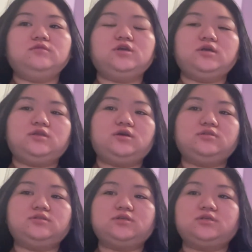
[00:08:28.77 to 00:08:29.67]
and
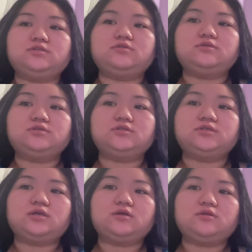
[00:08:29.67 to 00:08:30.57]
Haunted Hens closes
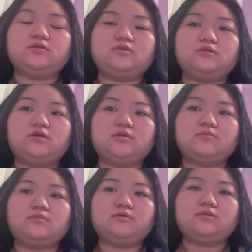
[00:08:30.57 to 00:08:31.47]
at,
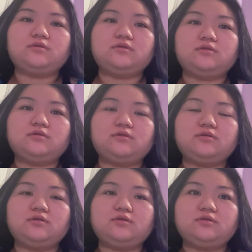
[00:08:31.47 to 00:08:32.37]
um,
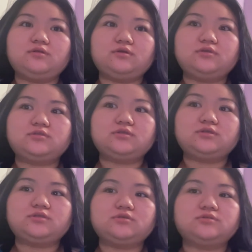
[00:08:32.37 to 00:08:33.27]
he, Haunted
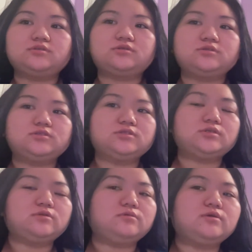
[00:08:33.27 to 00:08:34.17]
Hens always closes
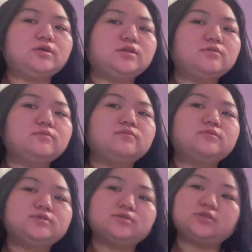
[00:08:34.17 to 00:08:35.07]
on a weekend.
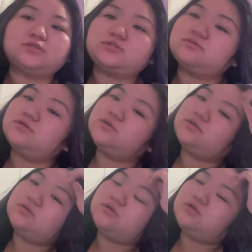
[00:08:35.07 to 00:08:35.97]
So that's not
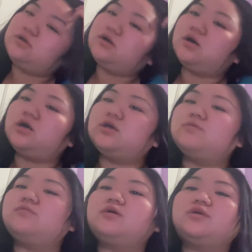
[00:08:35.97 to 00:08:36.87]
I
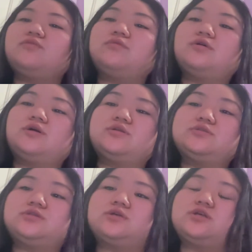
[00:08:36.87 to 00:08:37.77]
am working for
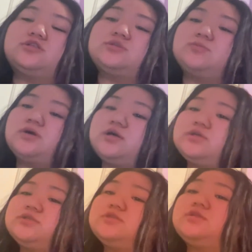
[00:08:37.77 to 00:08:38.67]
Haunted Hens,
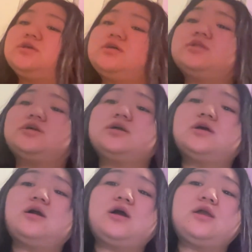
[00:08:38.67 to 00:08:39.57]
but I don't
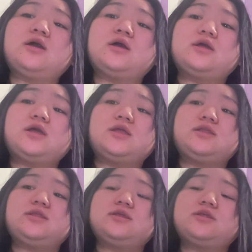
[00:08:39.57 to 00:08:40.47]
get
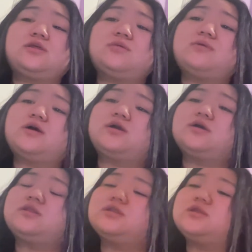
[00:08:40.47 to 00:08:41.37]
anything here back,
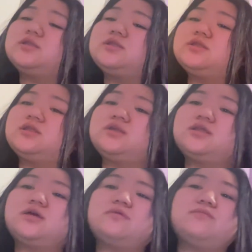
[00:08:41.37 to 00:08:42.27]
nothing like
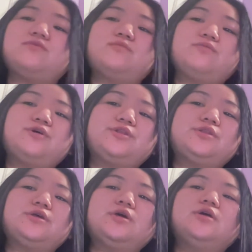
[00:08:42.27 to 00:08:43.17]
that from Brent.
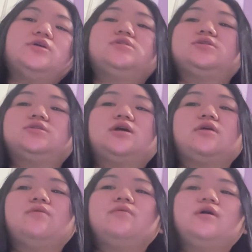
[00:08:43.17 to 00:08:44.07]
So that's
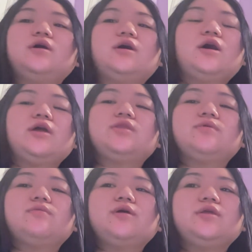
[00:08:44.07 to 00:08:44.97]
why I had to
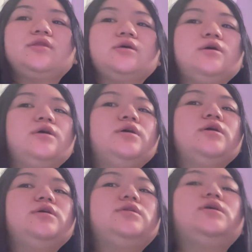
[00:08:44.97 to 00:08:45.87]
wait
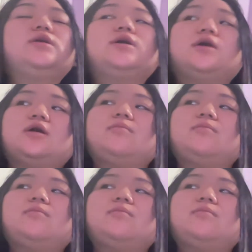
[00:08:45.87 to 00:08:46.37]
take a hair